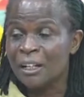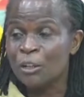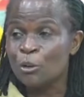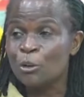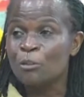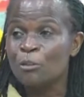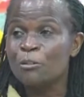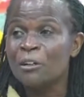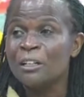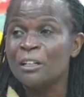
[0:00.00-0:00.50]

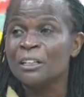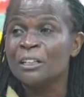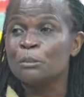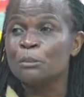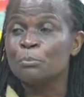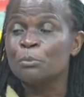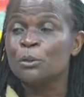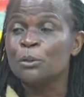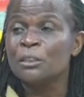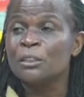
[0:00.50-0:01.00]
And offering
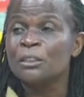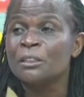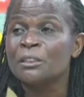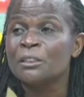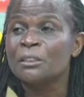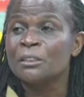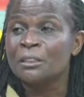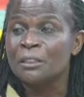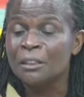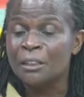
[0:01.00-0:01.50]
is put
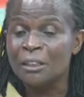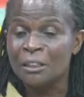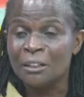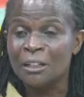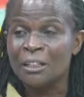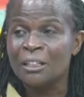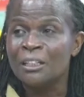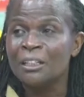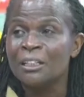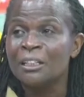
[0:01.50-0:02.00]

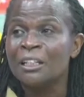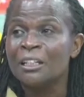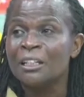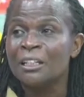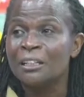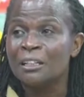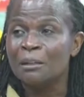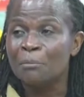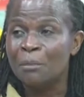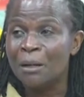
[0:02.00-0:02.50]
secretly
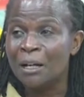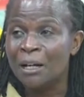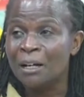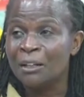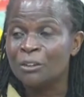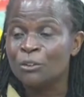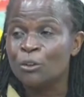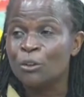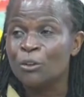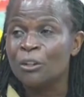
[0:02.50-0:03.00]
in the
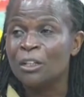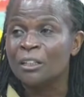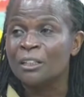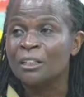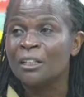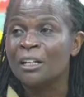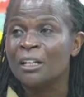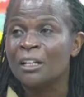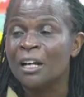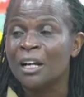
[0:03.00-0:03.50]
bag so
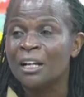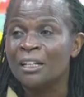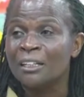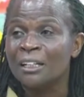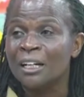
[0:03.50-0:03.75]
that the